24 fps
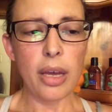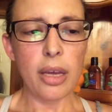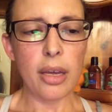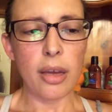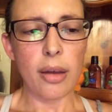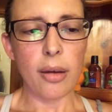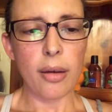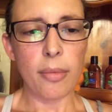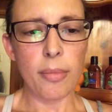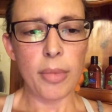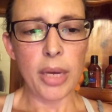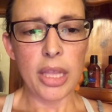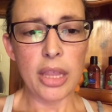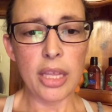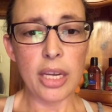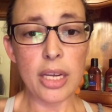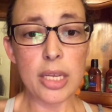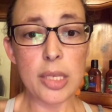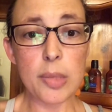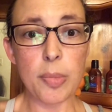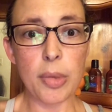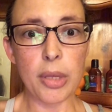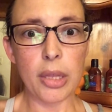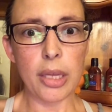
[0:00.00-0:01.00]
I think
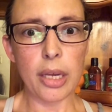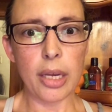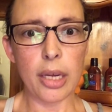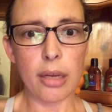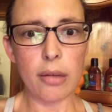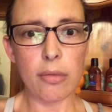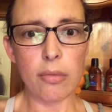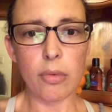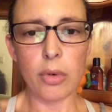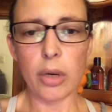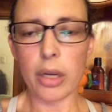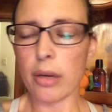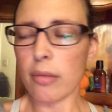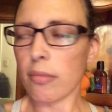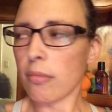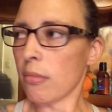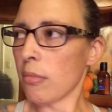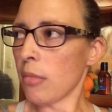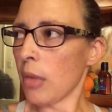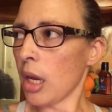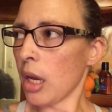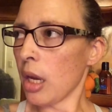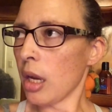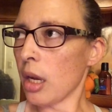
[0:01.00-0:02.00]
it's been like, what,
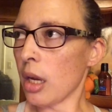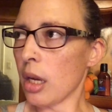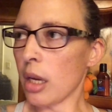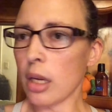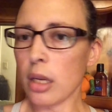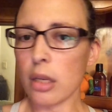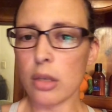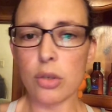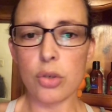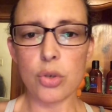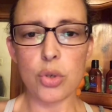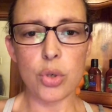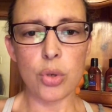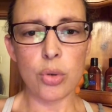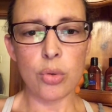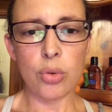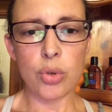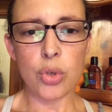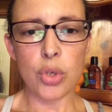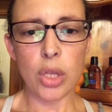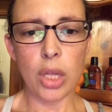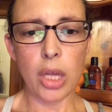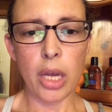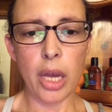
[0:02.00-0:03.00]
May,
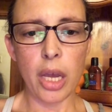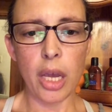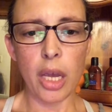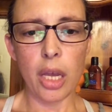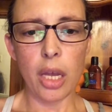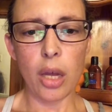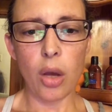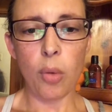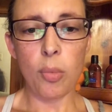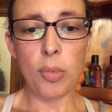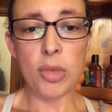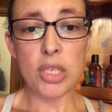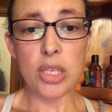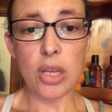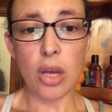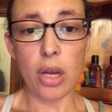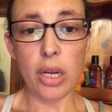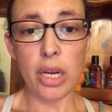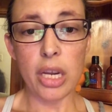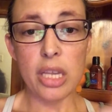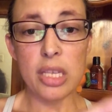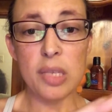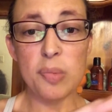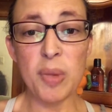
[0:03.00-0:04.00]
June, July, almost
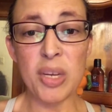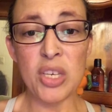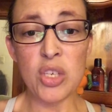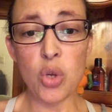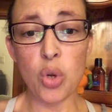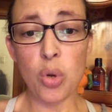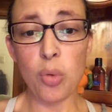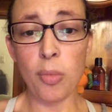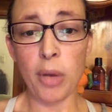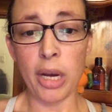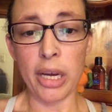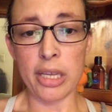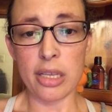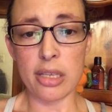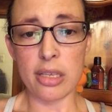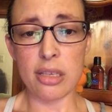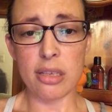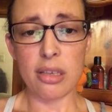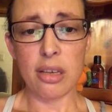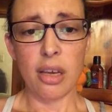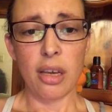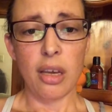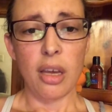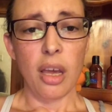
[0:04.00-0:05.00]
August. It's been 2 months.